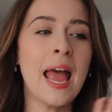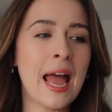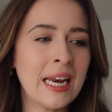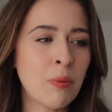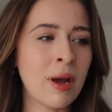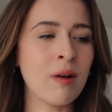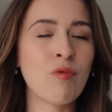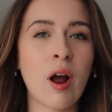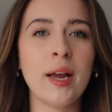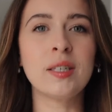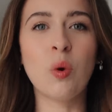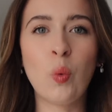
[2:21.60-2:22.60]
Anyway,
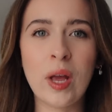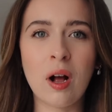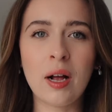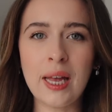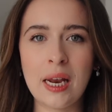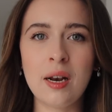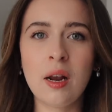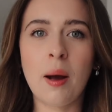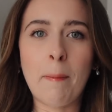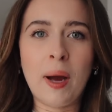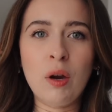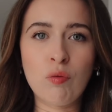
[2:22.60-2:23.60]
right, we are in
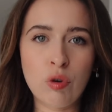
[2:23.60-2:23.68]
my